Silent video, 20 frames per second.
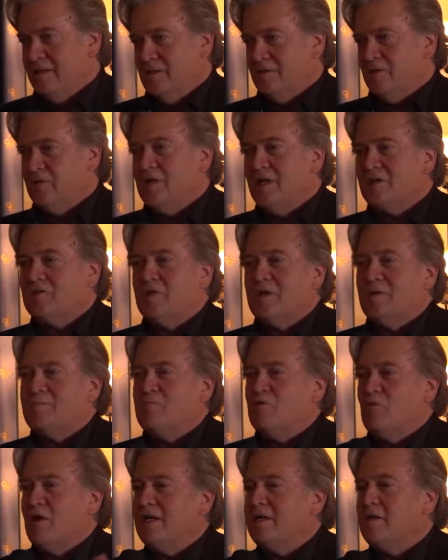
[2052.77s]
They're not trying to
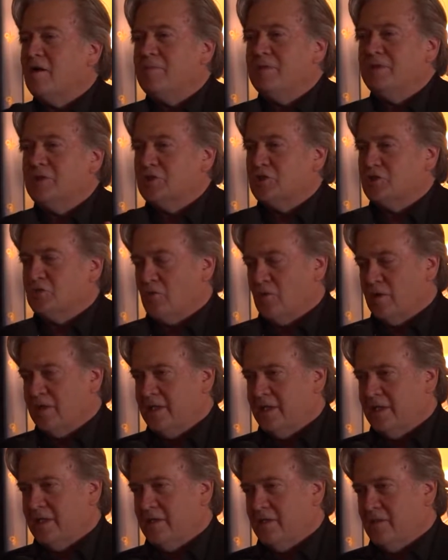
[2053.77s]
break up and destroy
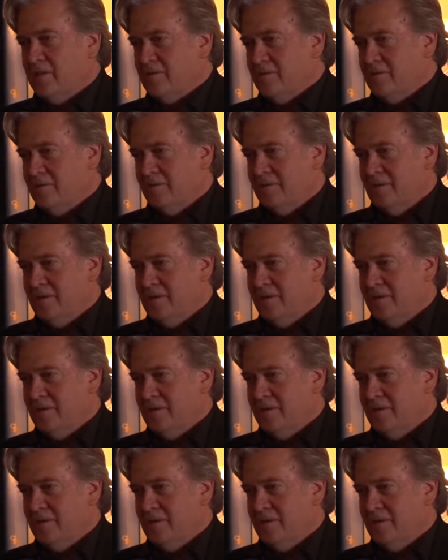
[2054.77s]
the EU.